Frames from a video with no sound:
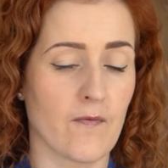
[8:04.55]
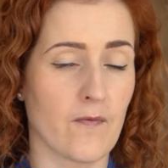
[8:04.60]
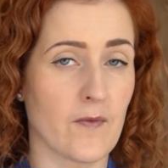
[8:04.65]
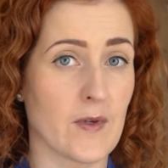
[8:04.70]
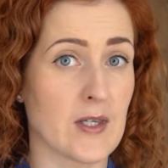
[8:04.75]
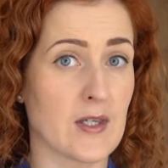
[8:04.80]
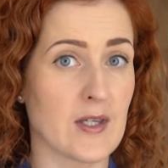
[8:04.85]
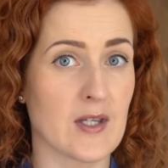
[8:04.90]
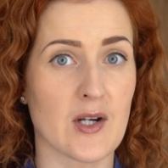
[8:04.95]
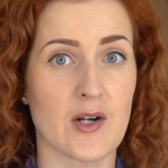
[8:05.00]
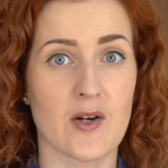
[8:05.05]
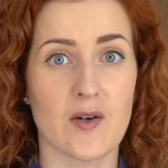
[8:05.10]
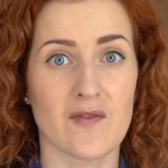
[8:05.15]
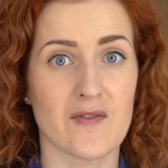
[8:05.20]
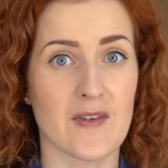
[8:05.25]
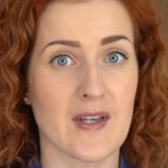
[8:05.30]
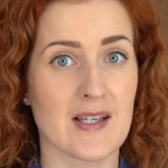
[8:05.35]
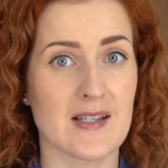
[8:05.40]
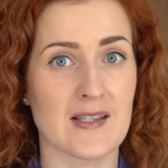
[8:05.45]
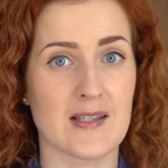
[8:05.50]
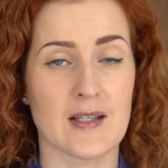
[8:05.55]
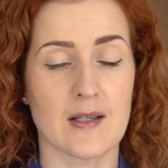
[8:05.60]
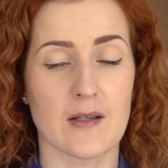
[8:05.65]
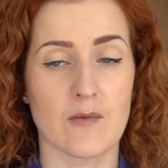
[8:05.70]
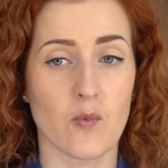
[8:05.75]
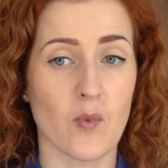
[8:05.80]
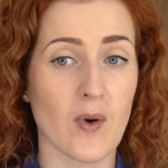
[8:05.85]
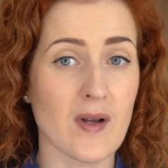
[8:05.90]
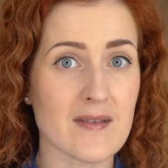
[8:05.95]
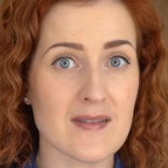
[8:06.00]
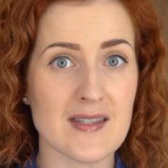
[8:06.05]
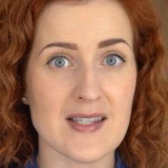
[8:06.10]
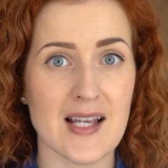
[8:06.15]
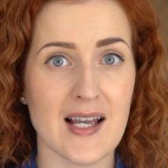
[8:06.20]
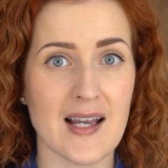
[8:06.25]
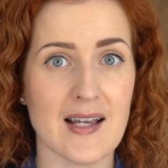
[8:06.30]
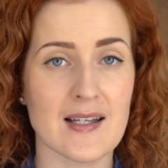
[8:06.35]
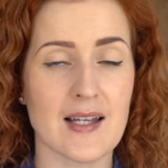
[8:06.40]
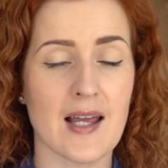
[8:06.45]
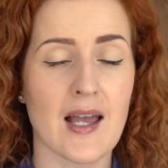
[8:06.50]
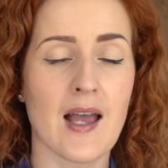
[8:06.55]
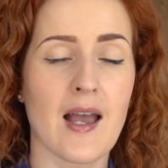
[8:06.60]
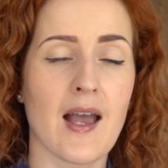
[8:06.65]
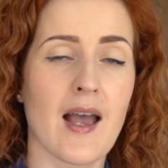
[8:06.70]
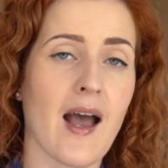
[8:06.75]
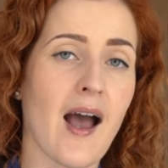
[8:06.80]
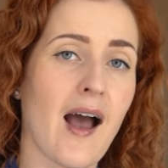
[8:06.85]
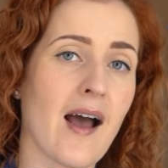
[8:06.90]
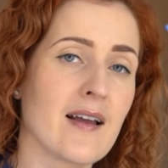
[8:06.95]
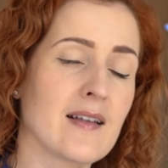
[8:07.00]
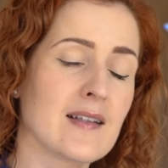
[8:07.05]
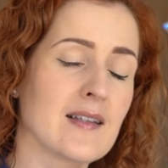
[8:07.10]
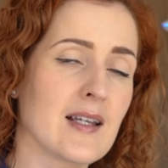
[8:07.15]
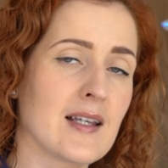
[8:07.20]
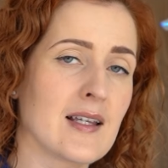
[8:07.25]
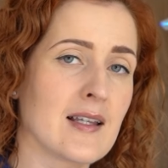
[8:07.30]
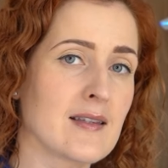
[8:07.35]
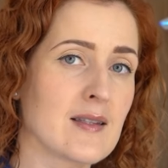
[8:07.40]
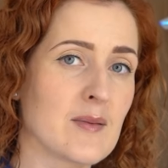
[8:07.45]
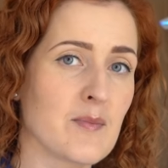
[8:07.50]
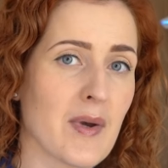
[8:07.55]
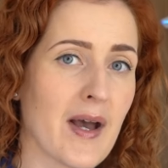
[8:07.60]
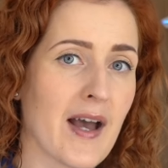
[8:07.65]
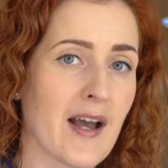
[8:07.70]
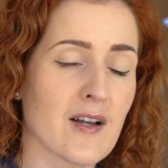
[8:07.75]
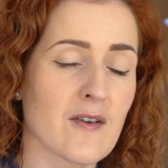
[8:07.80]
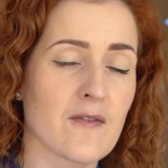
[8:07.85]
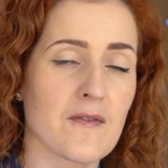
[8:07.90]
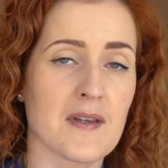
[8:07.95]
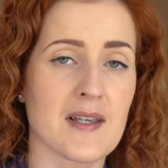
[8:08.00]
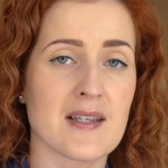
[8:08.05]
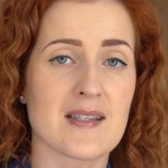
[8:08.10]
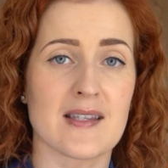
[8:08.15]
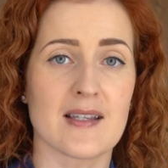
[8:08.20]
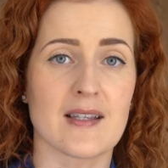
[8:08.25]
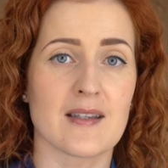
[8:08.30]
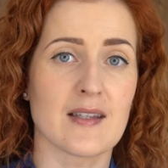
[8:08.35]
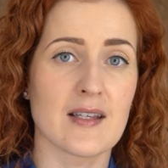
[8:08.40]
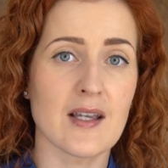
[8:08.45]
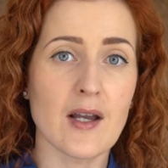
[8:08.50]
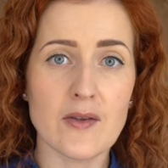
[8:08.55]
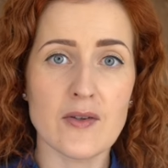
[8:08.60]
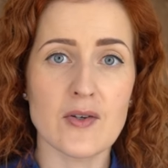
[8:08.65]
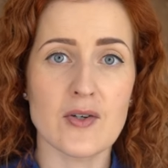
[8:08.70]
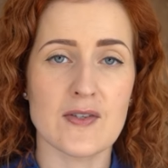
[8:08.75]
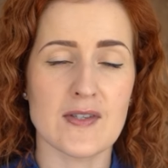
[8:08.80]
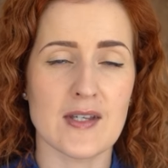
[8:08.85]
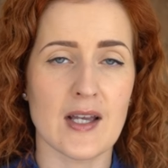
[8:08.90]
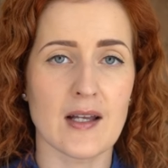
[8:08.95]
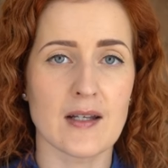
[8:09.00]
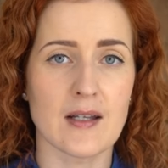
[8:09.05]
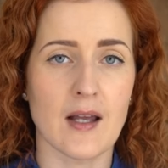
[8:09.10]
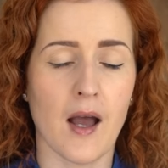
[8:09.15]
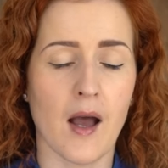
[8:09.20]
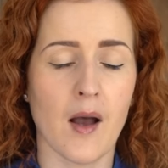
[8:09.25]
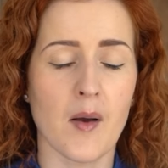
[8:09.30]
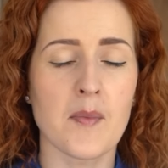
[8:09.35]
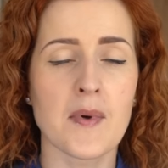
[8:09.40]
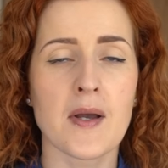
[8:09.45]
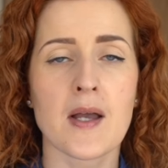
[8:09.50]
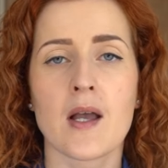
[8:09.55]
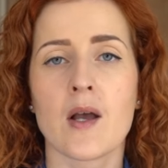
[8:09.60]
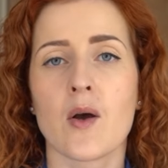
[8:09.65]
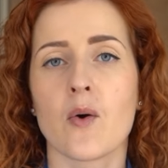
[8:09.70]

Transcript: here facing one side and at the back facing the other side up,